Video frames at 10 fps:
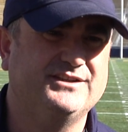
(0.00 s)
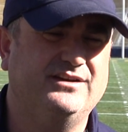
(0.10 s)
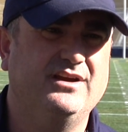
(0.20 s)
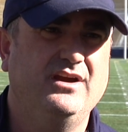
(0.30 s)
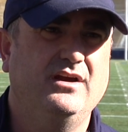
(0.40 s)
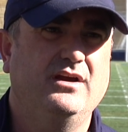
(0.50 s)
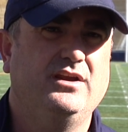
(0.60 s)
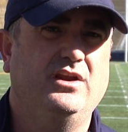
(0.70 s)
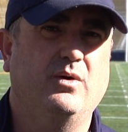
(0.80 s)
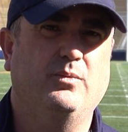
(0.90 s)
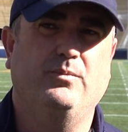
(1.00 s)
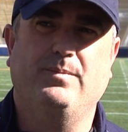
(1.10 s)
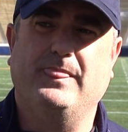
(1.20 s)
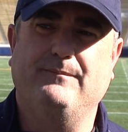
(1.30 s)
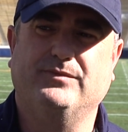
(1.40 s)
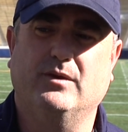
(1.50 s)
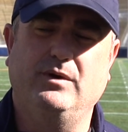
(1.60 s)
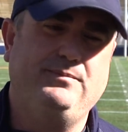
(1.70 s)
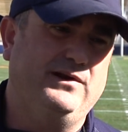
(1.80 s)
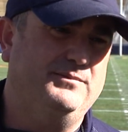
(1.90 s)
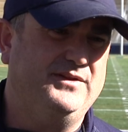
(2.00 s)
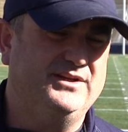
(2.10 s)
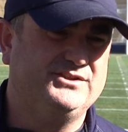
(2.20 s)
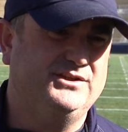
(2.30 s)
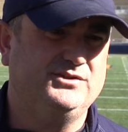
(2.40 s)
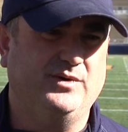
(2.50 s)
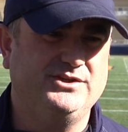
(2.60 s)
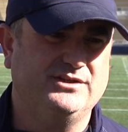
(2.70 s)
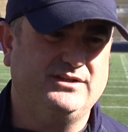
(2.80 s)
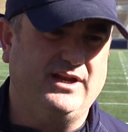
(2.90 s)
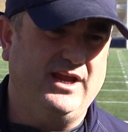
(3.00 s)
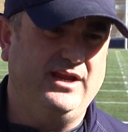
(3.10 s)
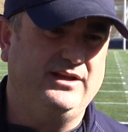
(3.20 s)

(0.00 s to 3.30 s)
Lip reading: And, you know, we put him in this situation today